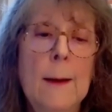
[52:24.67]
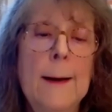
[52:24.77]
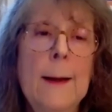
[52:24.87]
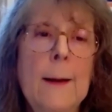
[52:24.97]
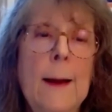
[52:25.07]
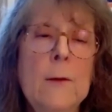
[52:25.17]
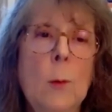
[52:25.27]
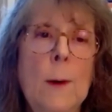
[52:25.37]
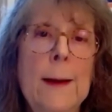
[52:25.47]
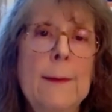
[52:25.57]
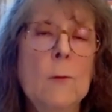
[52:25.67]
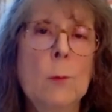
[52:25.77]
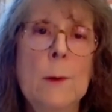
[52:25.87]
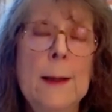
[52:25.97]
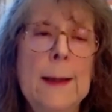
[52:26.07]
in a nice way. And that's
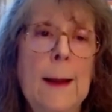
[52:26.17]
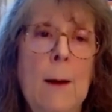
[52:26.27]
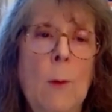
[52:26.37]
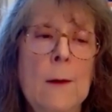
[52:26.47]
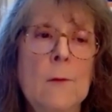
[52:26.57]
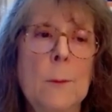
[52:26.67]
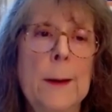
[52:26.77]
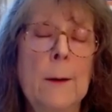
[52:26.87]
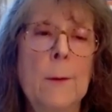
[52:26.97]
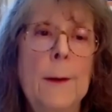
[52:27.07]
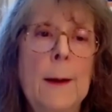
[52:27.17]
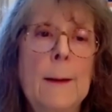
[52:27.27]
really not what it's about.